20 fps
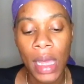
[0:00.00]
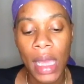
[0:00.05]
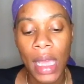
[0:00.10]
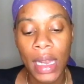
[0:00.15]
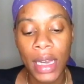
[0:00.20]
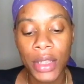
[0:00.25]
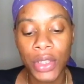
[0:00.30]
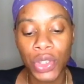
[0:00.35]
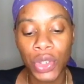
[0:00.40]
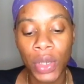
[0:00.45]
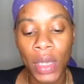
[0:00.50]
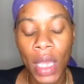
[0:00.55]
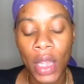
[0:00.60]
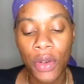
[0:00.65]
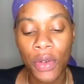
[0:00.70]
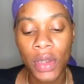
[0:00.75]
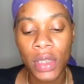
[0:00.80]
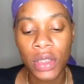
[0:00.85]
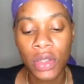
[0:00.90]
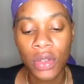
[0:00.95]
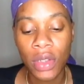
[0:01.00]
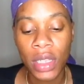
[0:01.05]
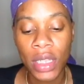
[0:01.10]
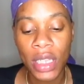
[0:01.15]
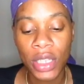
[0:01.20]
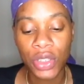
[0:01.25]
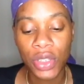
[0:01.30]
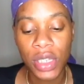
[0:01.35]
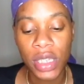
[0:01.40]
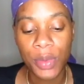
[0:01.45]
And enjoy our crystal
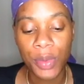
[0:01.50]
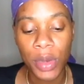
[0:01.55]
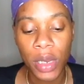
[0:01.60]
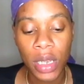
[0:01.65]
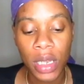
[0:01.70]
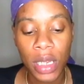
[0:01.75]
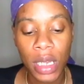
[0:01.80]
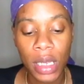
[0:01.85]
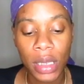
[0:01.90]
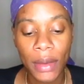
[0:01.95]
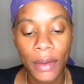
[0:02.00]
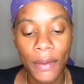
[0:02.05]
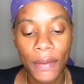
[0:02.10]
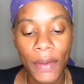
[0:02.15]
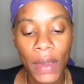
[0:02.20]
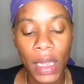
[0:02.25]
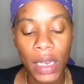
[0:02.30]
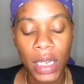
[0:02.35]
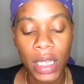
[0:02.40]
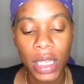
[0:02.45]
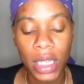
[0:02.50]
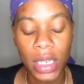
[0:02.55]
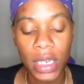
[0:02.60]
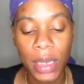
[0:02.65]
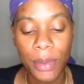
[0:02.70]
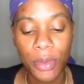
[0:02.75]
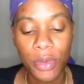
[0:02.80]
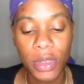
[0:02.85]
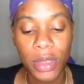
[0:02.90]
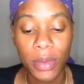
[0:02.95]
clear transparent cups for finding your
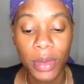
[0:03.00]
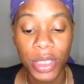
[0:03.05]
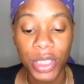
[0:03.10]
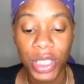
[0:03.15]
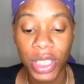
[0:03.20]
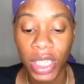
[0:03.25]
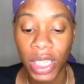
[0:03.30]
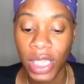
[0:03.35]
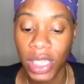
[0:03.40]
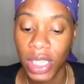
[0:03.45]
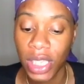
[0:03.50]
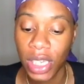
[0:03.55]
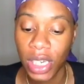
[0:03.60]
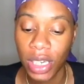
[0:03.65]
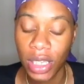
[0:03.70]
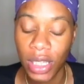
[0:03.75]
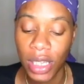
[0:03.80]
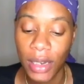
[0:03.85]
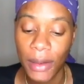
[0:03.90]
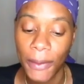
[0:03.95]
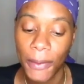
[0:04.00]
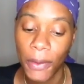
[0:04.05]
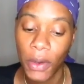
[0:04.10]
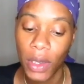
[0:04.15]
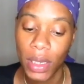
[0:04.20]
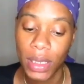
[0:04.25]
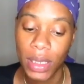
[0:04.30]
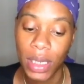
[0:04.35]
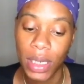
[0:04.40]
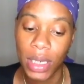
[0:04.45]
nipples much easier than
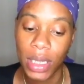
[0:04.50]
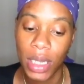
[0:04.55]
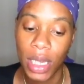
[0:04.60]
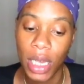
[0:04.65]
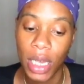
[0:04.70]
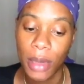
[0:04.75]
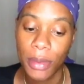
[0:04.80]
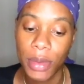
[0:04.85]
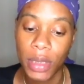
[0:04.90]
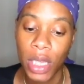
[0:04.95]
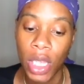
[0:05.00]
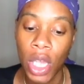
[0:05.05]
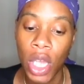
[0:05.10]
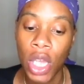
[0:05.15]
frosted cups.